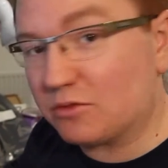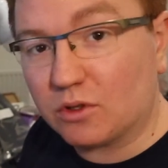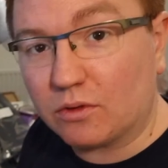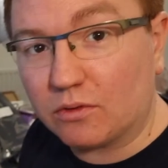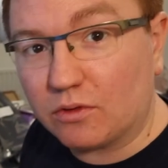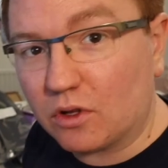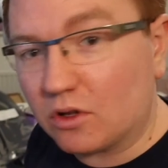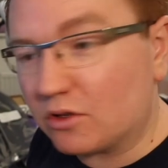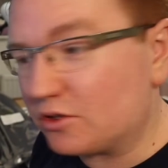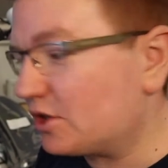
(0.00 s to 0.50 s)

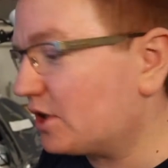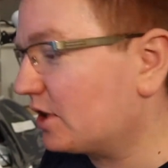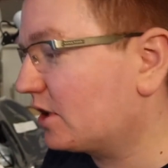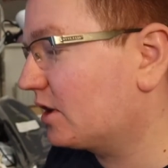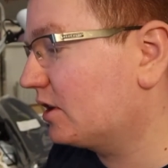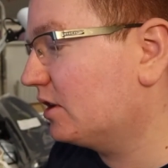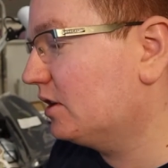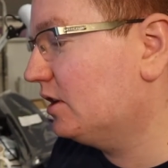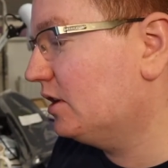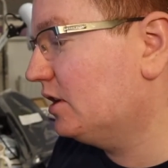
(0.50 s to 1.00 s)
sort of
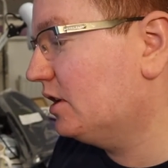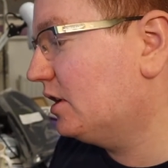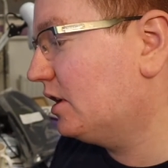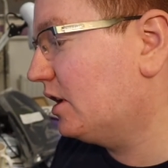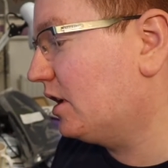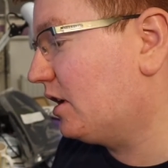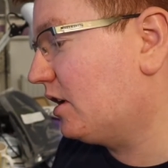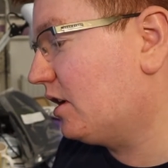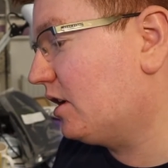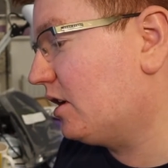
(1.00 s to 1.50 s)
logic.
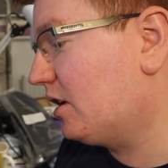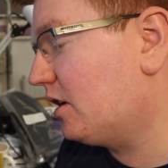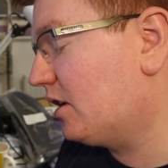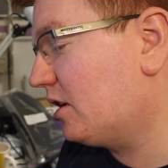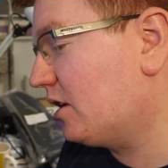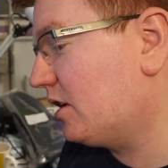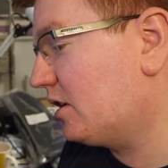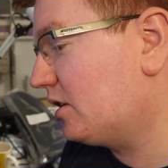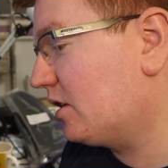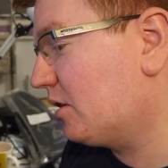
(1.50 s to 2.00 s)

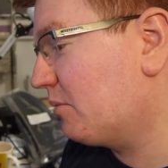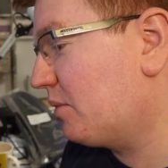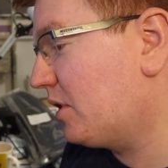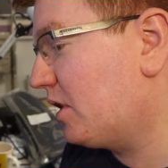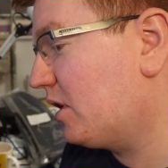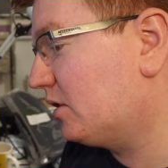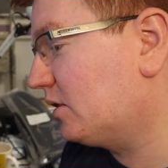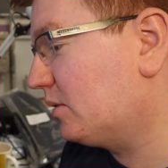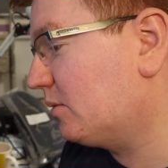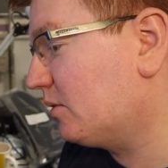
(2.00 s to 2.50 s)
And our
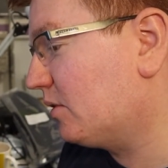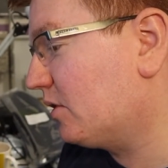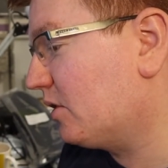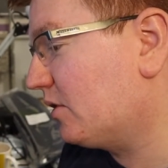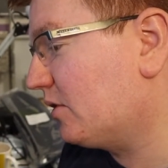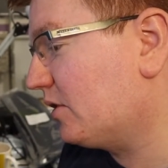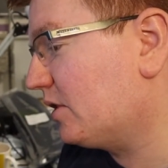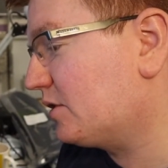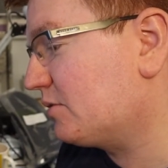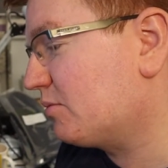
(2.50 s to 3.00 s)
partner
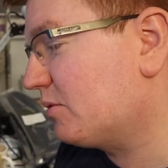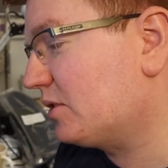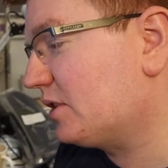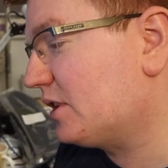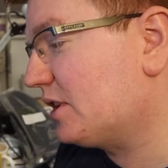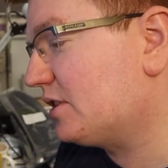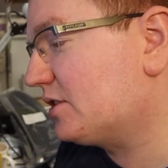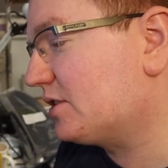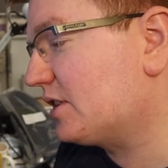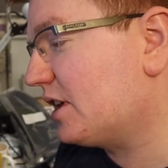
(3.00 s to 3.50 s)
on this
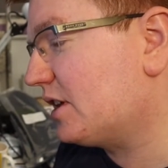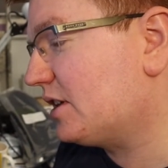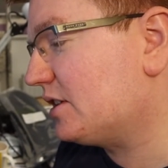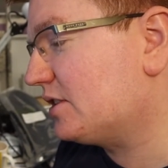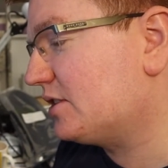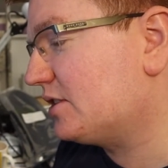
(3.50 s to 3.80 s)
one is a